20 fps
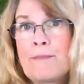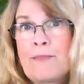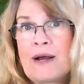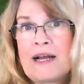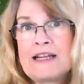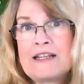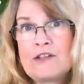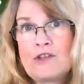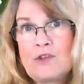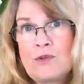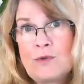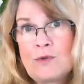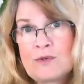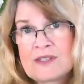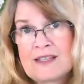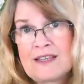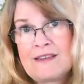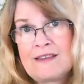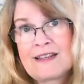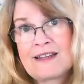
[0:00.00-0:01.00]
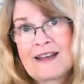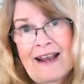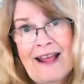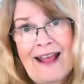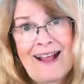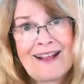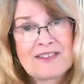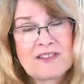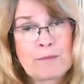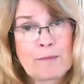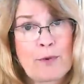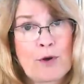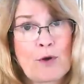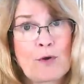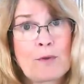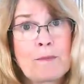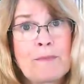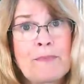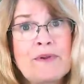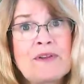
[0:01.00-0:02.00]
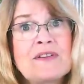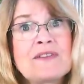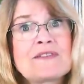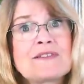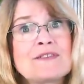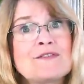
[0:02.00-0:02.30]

but you see that it has a purpose.